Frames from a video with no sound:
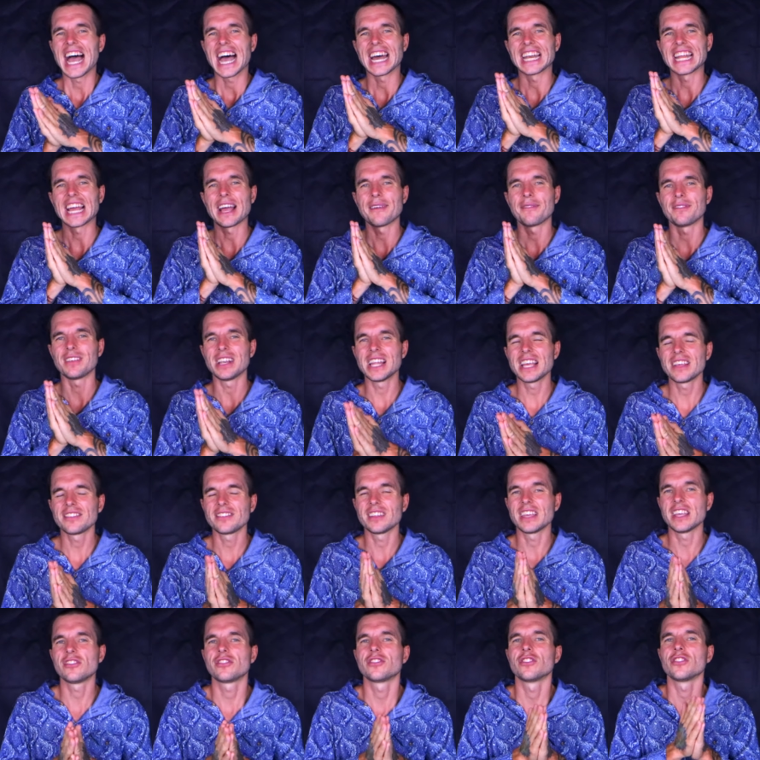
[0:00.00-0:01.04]
and have less
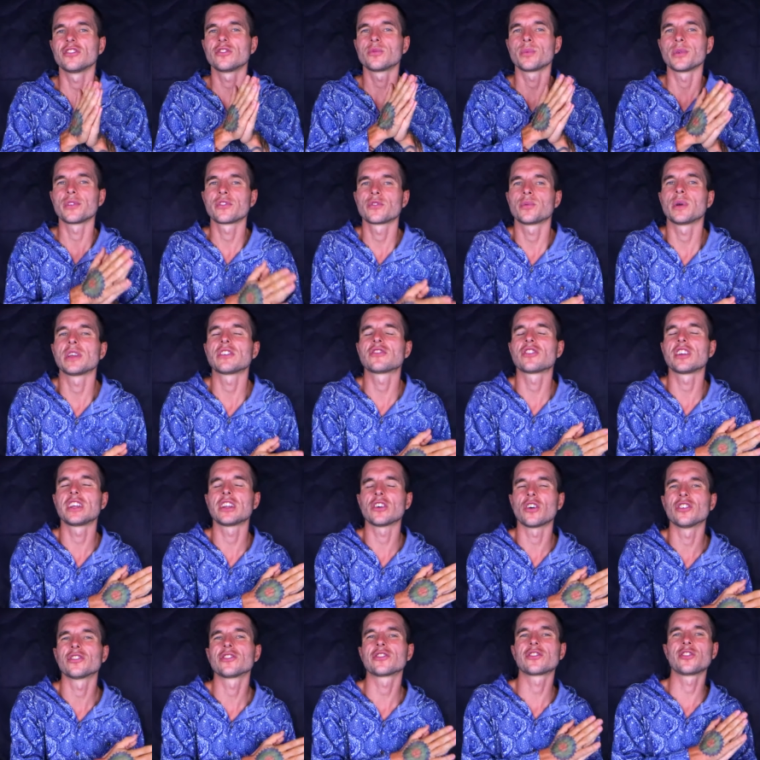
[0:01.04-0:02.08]
issues with switching
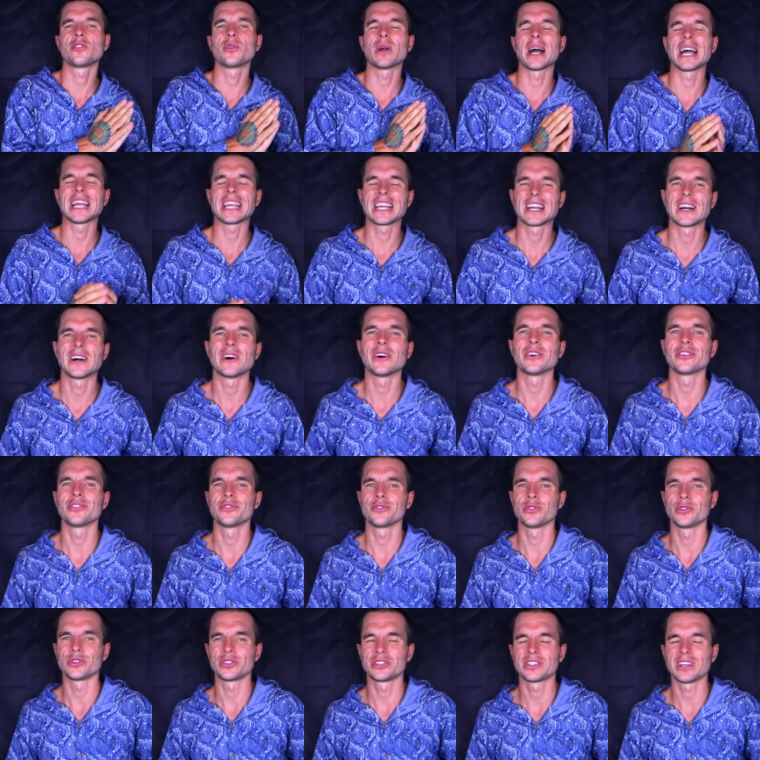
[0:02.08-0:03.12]
onto a
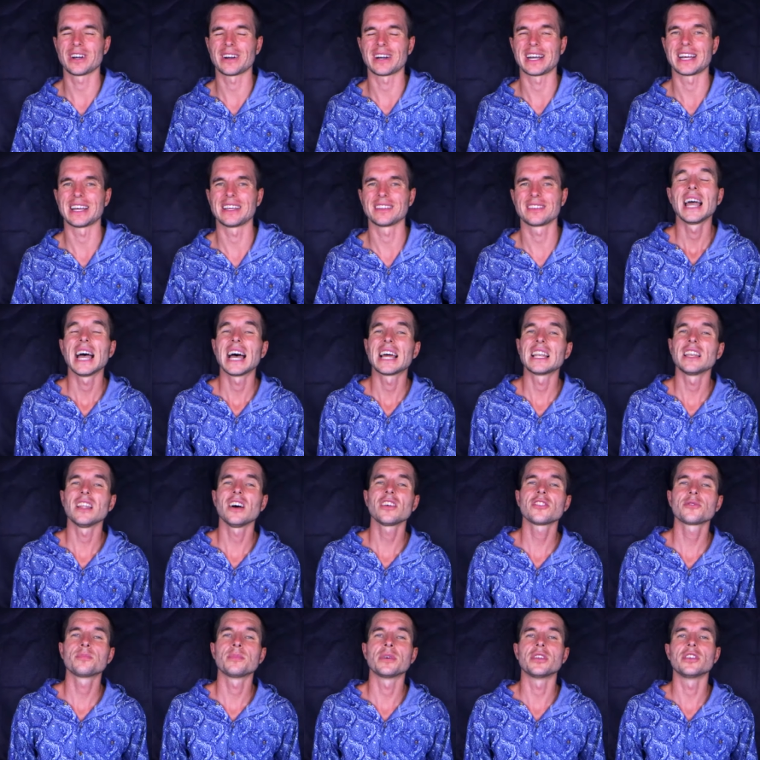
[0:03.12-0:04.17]
carnivore diet. And
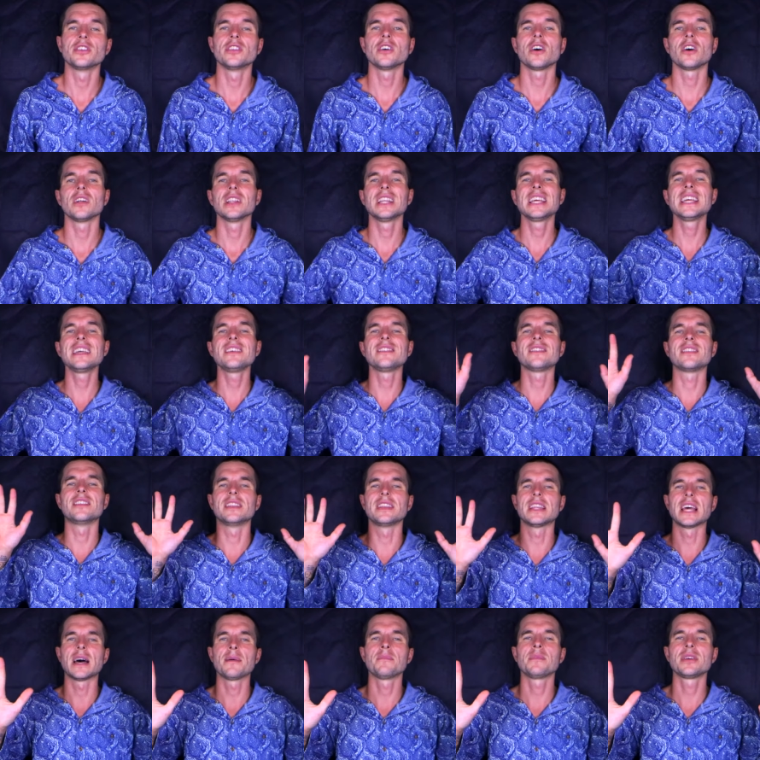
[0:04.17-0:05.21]
last but not least,
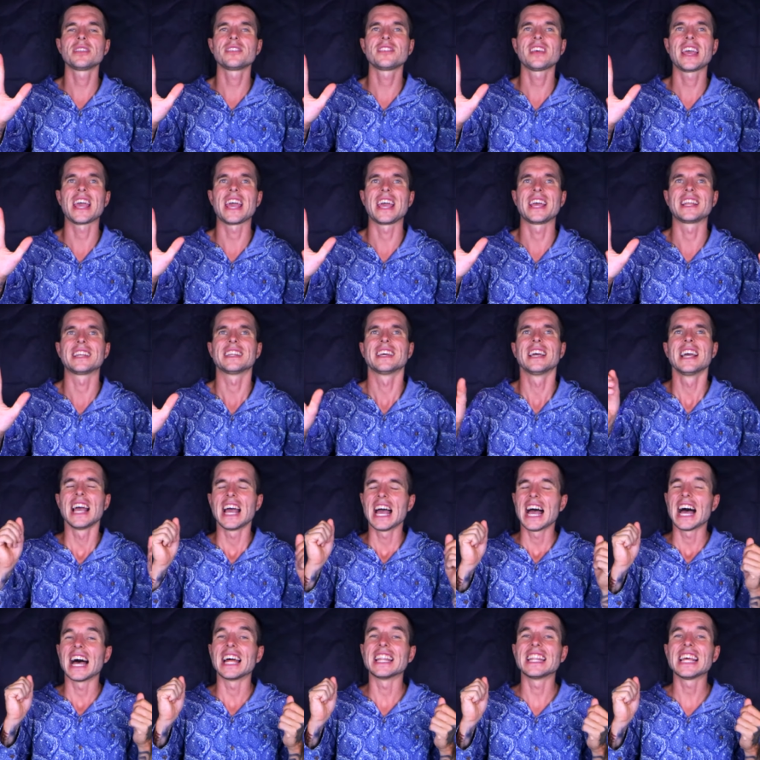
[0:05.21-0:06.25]
number 10,
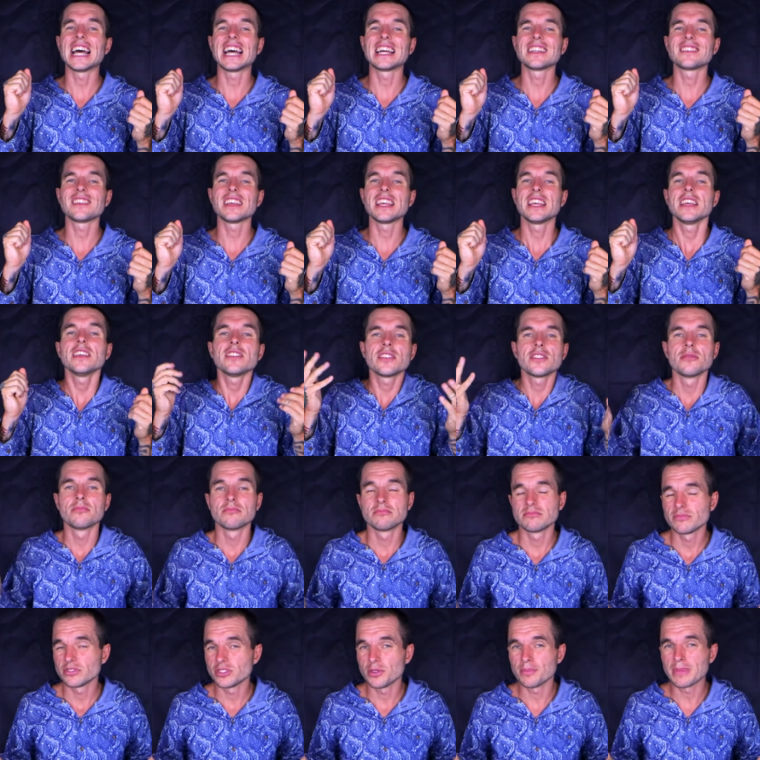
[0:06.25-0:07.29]
and that is
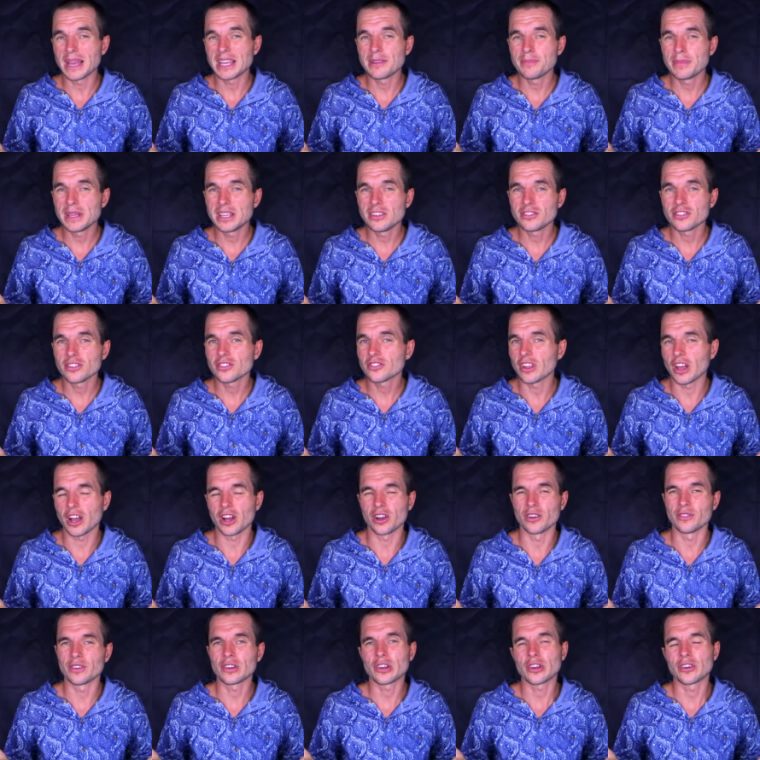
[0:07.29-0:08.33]
you may be just
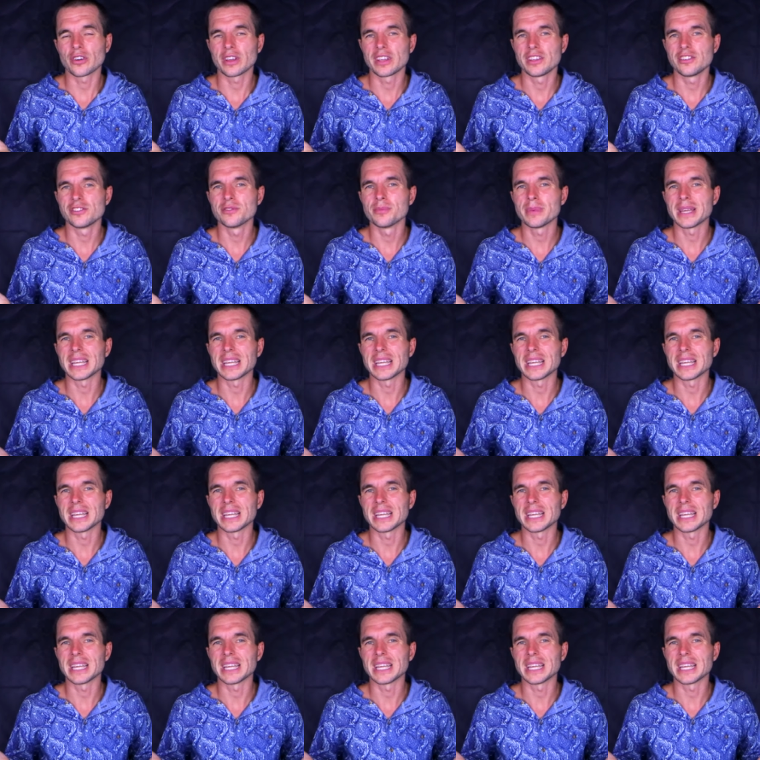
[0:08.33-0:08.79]
overcooking your